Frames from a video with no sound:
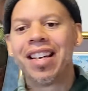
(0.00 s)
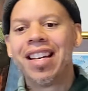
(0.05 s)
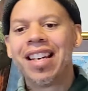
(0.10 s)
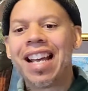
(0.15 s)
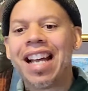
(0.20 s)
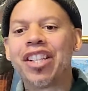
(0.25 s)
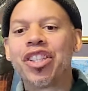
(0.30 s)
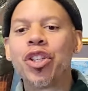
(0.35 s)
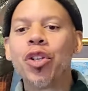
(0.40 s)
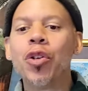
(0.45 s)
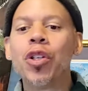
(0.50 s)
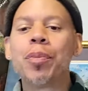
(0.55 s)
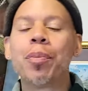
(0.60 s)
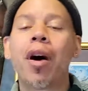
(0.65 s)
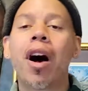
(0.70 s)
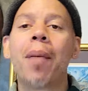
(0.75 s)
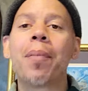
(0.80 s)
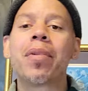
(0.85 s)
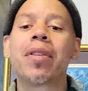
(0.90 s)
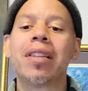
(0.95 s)
Its huge
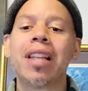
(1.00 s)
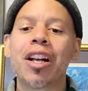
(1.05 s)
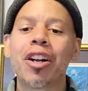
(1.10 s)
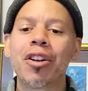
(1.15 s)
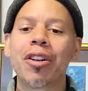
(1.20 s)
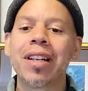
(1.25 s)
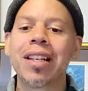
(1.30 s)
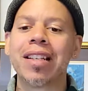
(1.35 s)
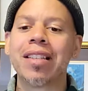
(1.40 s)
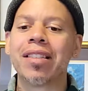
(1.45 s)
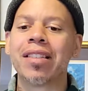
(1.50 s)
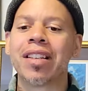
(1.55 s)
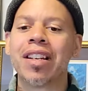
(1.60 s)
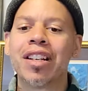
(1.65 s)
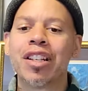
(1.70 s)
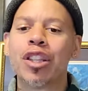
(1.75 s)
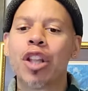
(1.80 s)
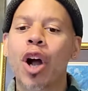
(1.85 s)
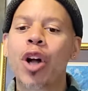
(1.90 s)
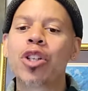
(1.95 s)
popularity is
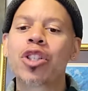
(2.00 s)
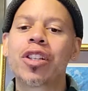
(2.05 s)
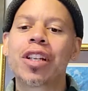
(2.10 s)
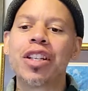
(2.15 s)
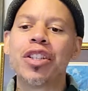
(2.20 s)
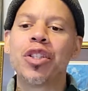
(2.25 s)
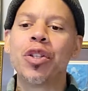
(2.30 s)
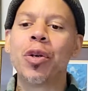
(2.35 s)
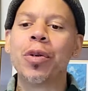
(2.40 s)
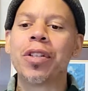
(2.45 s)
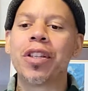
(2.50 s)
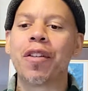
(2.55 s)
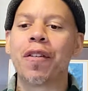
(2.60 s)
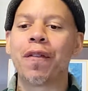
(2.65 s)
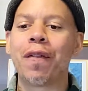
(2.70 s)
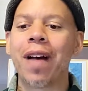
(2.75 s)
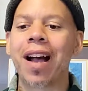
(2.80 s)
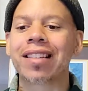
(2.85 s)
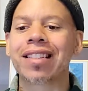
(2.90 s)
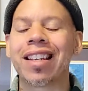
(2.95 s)
largely due to the
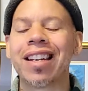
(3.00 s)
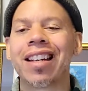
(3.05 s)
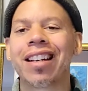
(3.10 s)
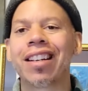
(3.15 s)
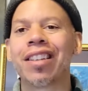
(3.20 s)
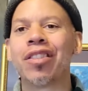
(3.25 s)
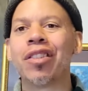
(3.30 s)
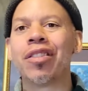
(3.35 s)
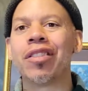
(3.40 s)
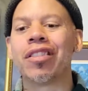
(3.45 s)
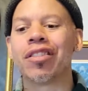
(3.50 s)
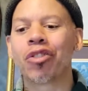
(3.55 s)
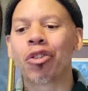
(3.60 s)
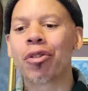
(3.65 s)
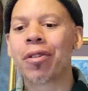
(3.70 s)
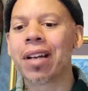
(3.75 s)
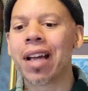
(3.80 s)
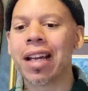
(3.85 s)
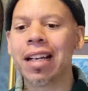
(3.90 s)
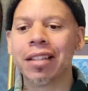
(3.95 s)
fact that it can
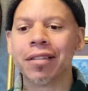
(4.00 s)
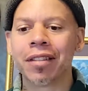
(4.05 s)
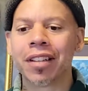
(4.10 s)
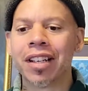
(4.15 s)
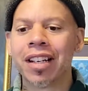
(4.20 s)
create